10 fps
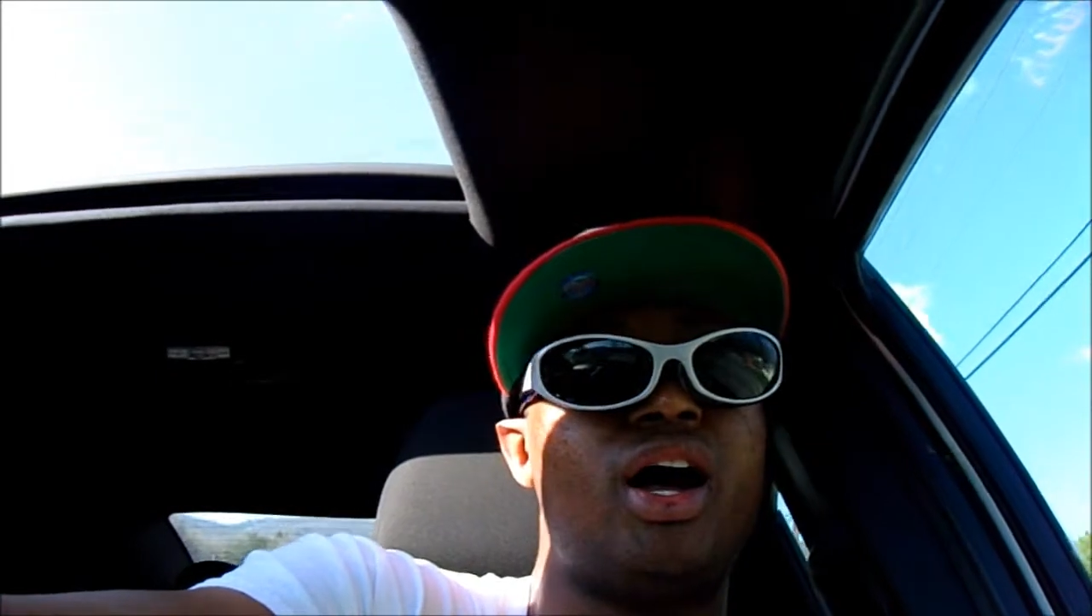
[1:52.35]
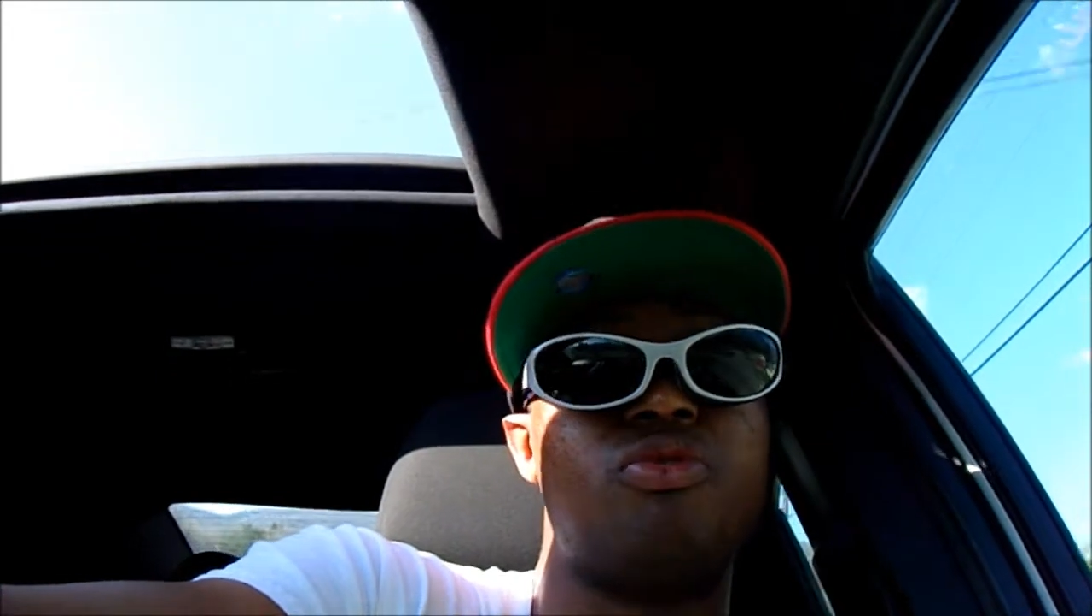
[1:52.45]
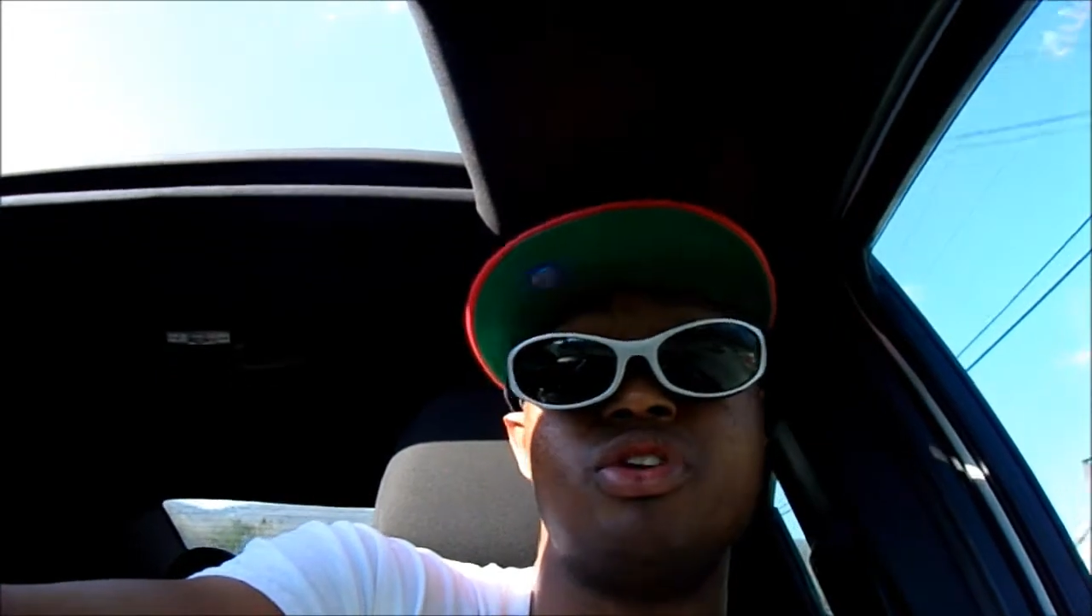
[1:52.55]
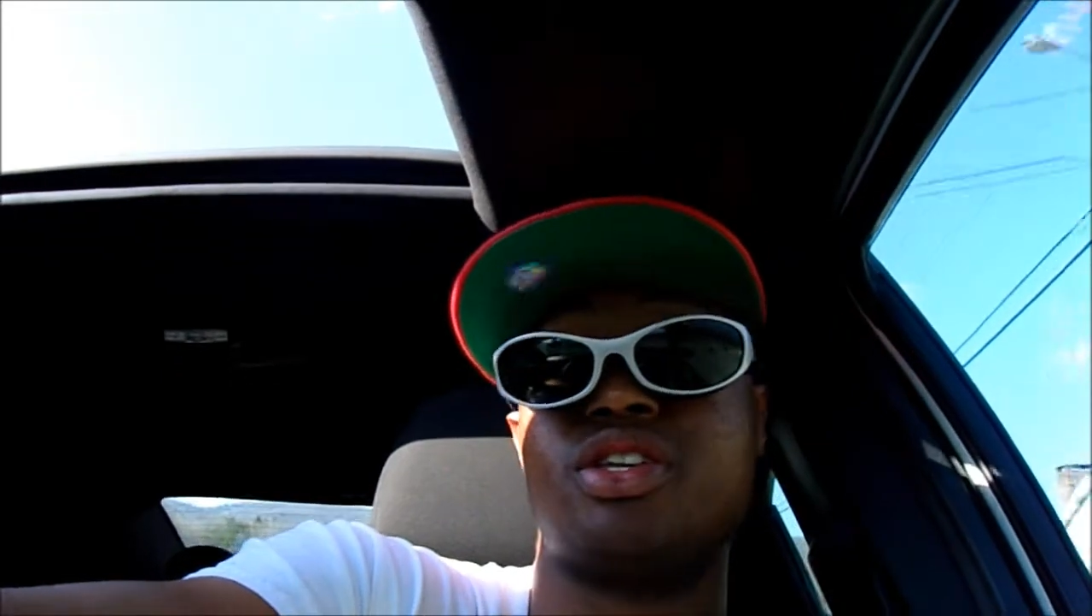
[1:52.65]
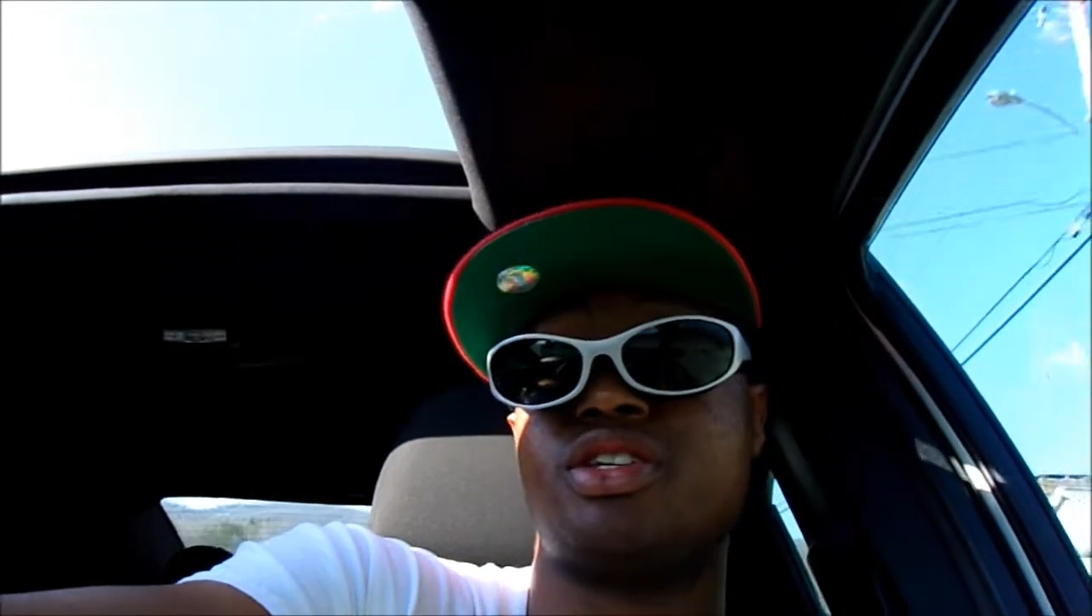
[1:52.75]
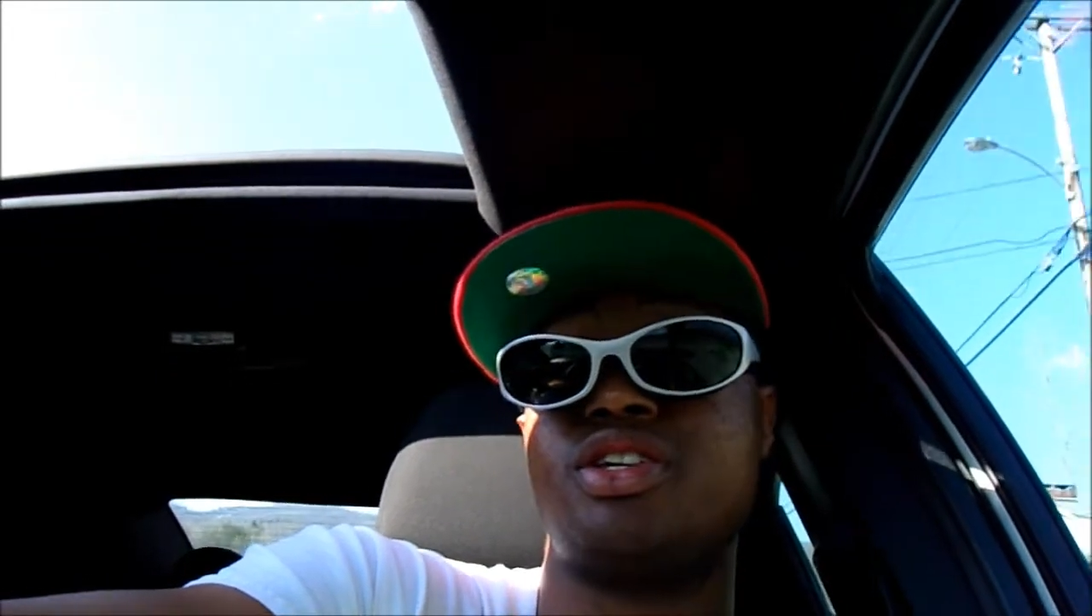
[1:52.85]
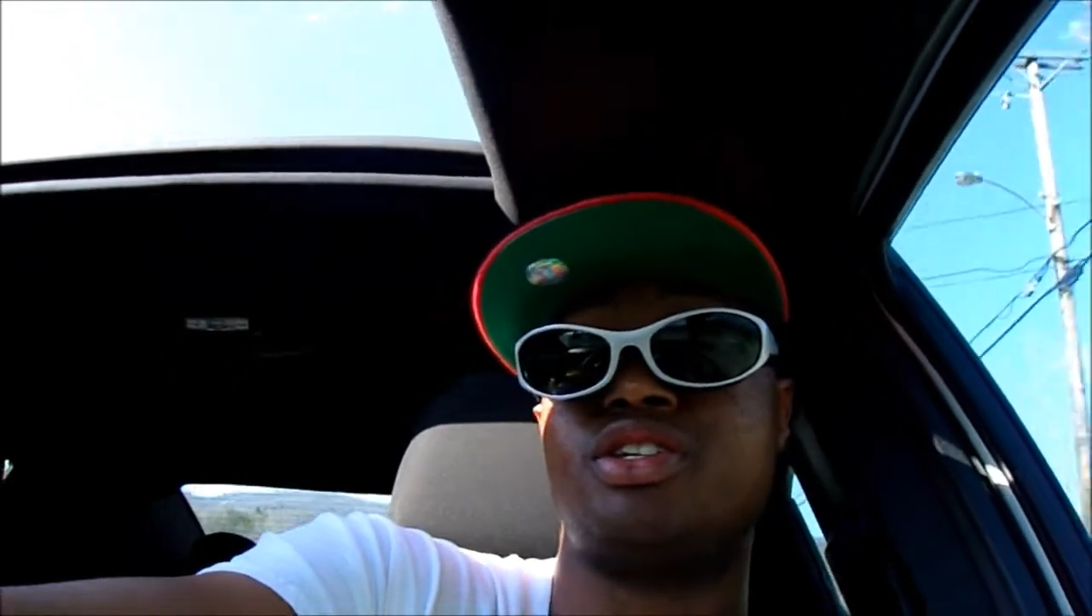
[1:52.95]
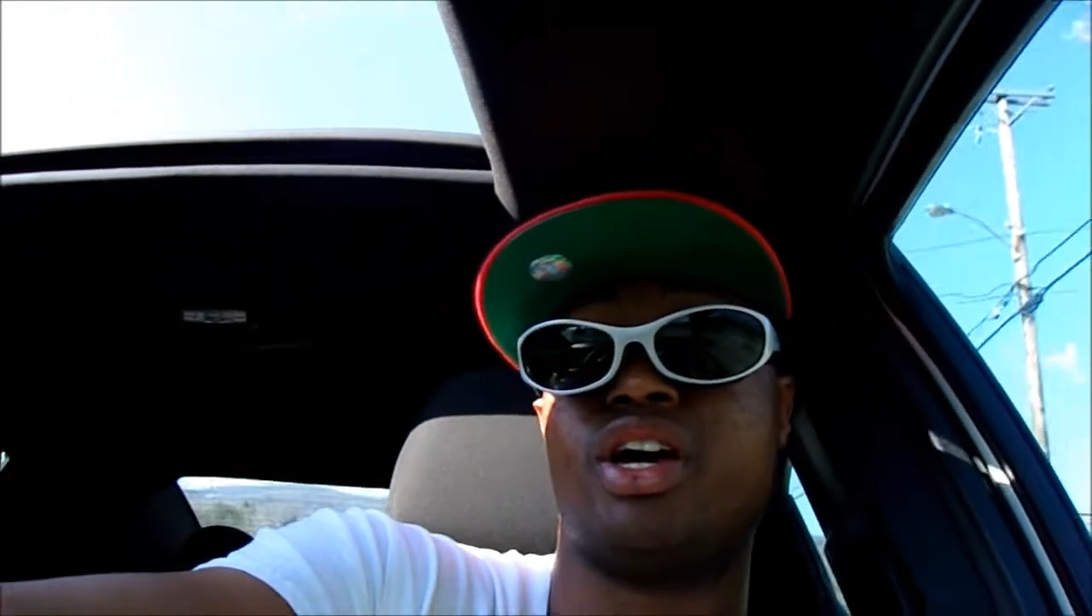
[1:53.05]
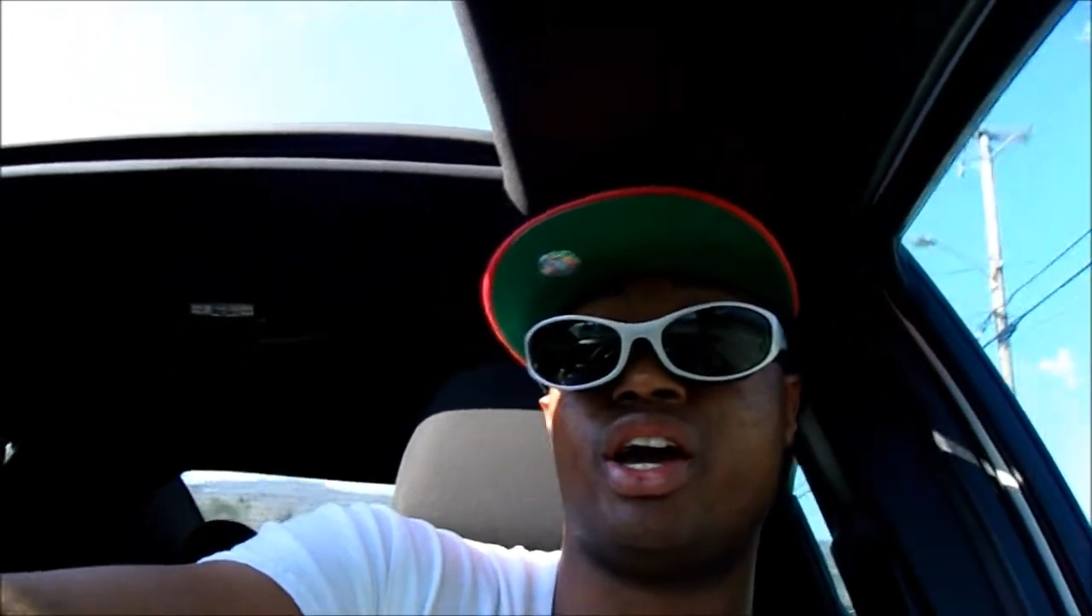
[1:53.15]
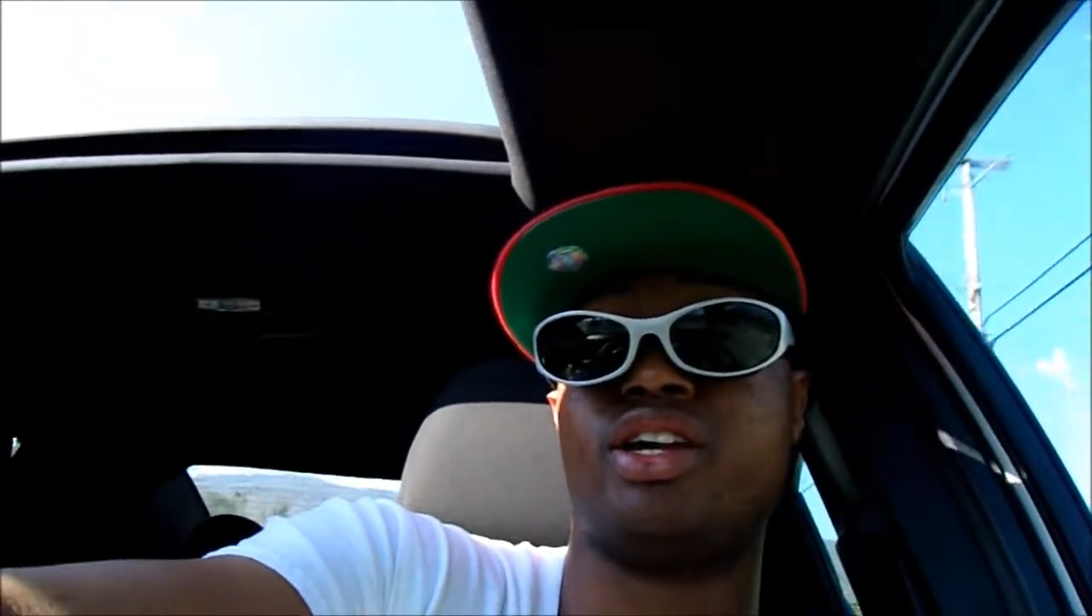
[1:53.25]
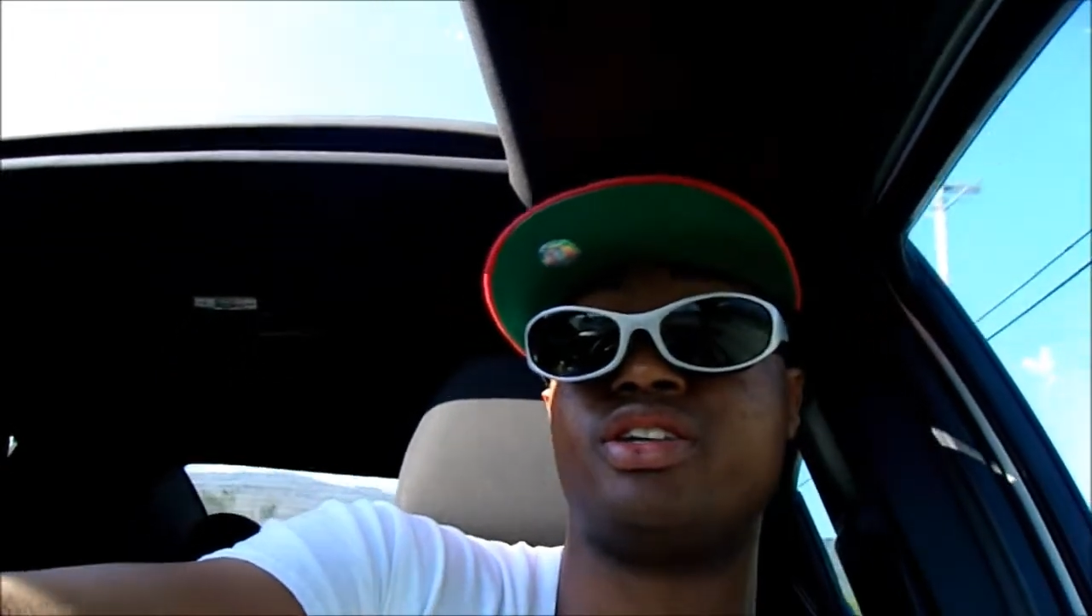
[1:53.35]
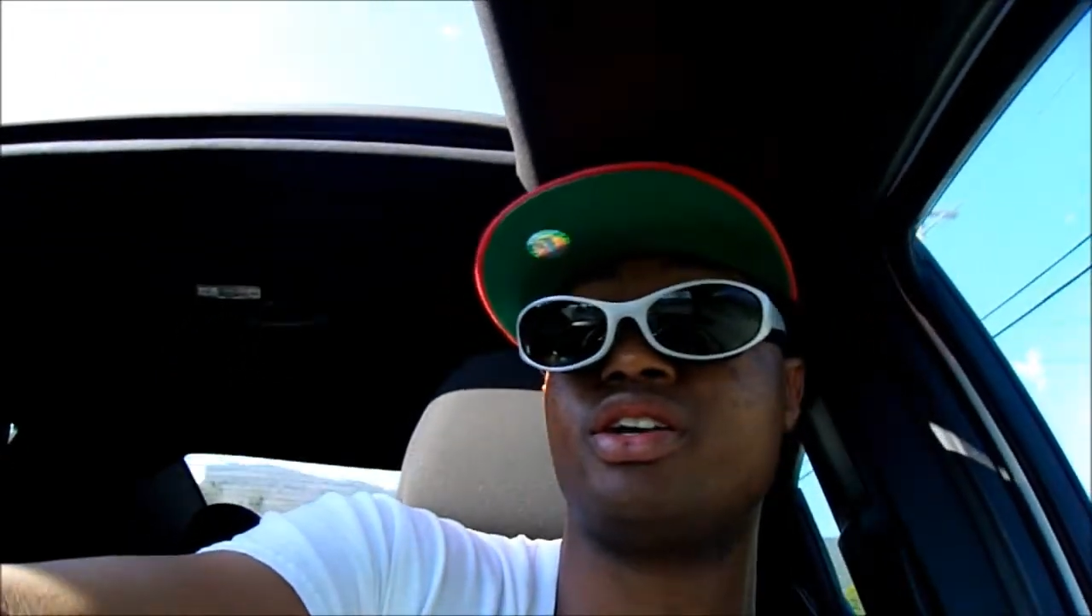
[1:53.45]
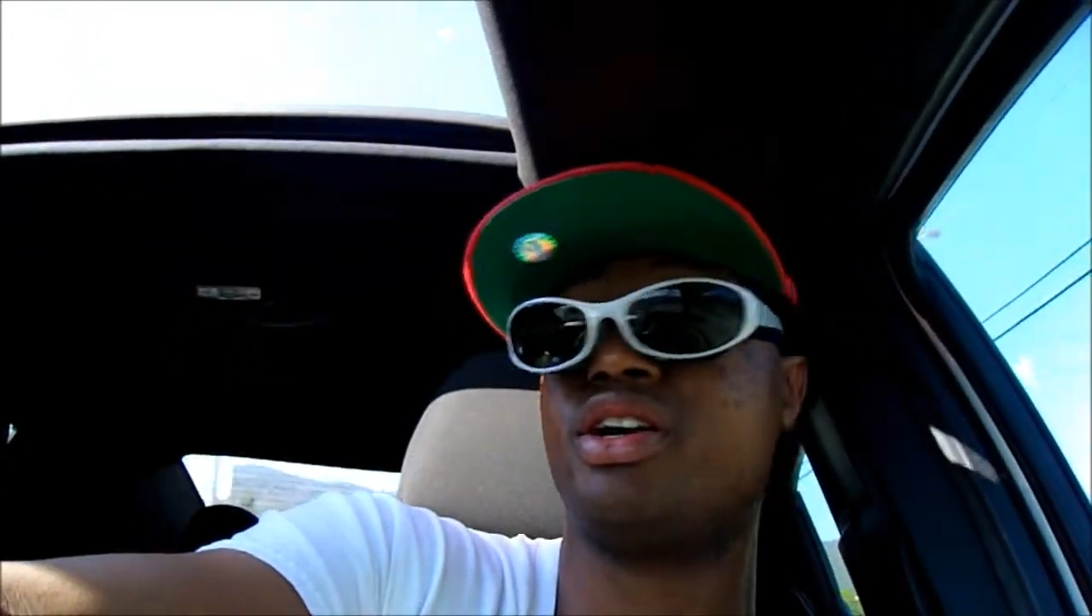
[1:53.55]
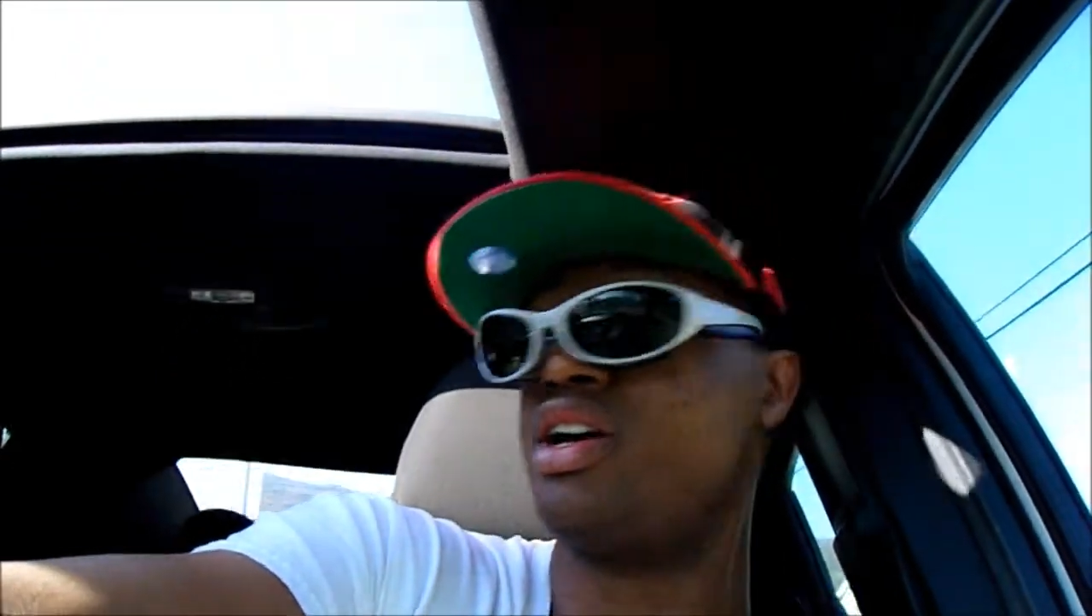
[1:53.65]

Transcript: I want to see change.